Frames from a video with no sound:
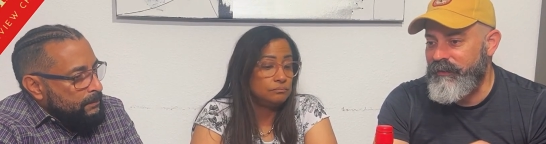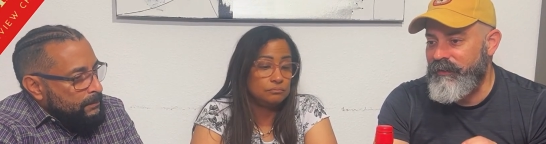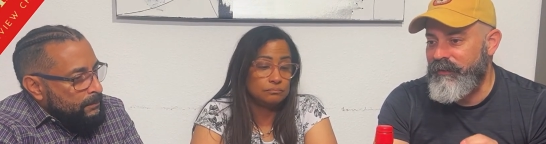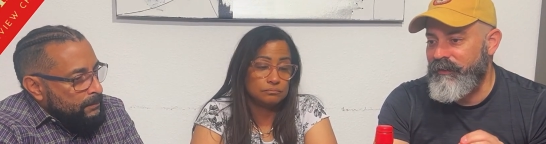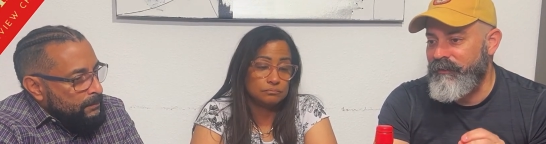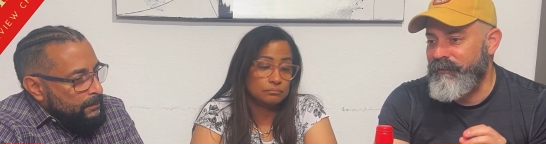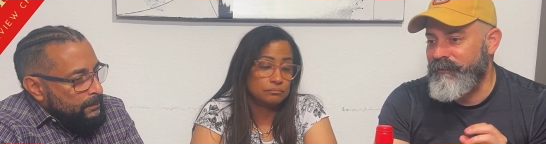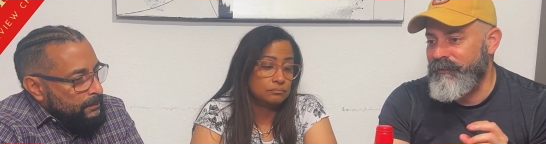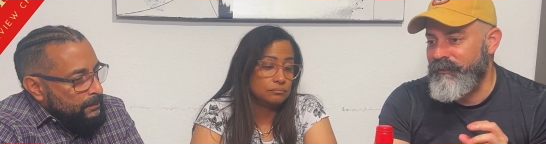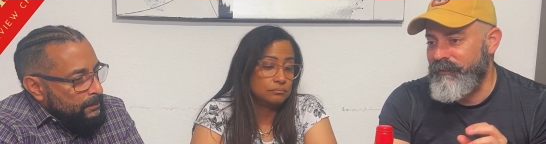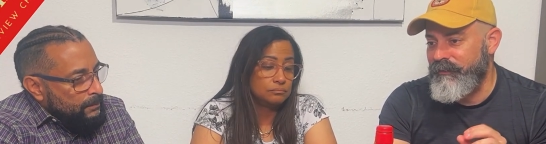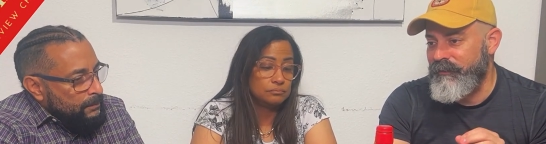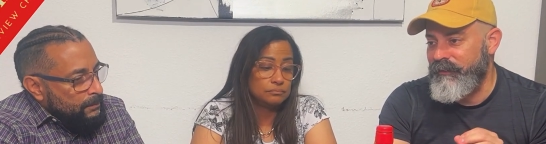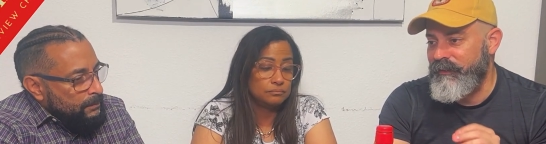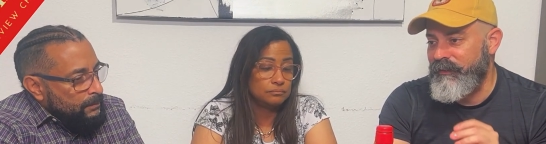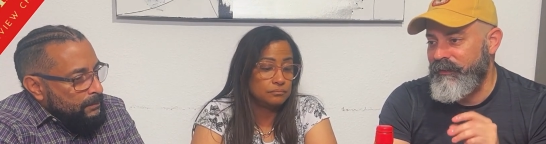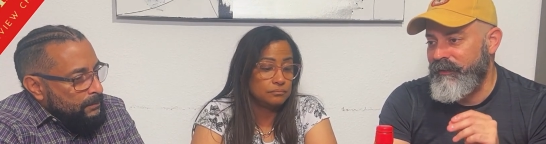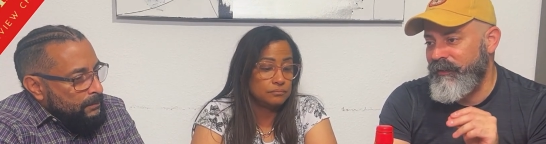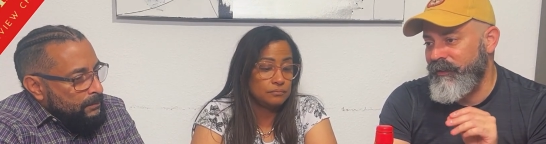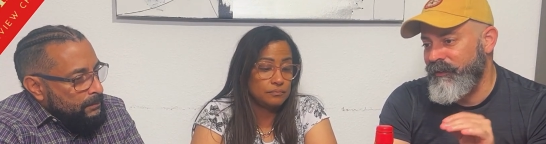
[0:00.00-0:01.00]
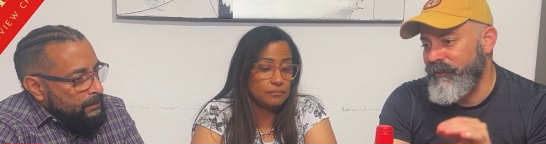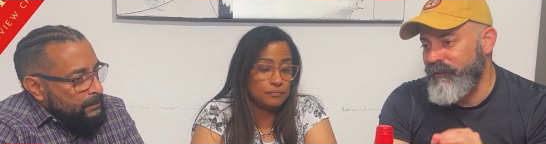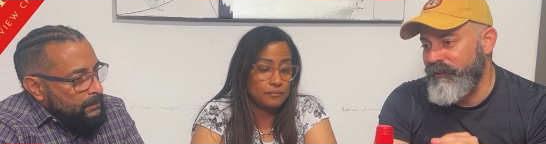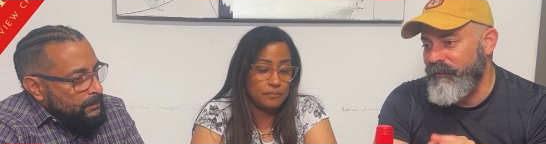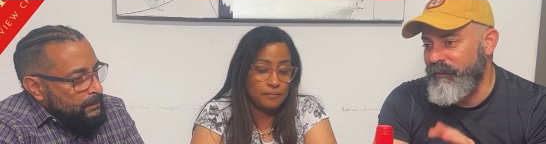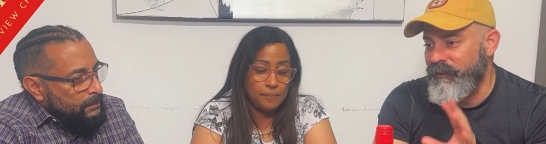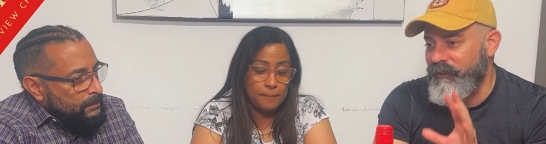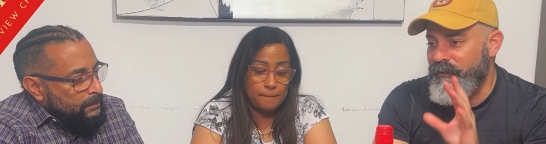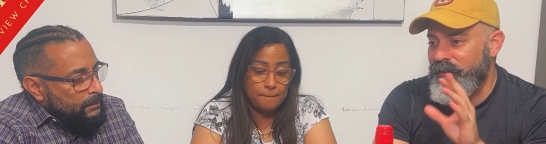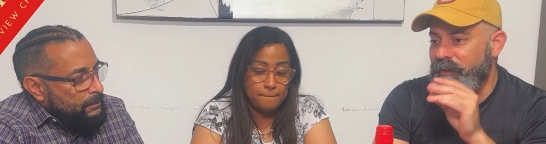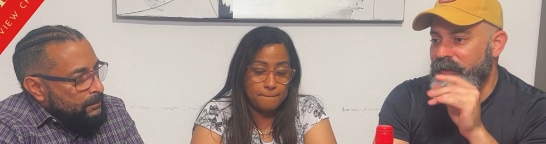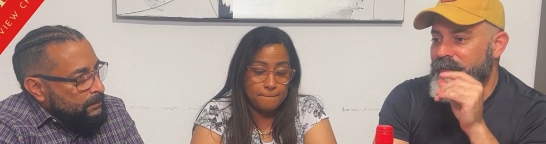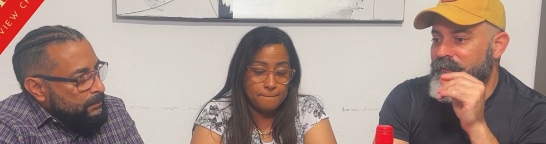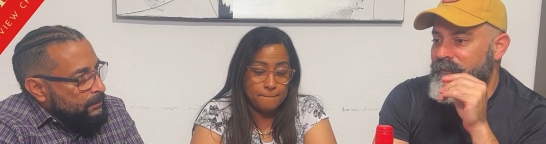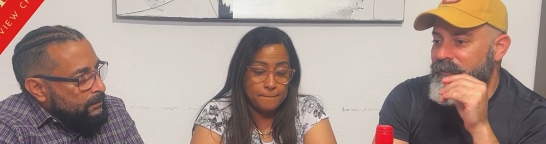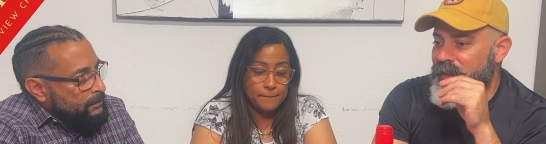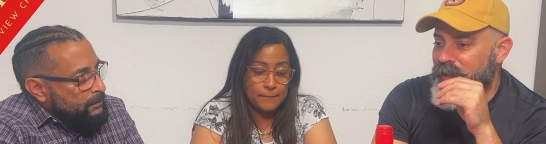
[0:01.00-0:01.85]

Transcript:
Speaker 1: of, you know, um,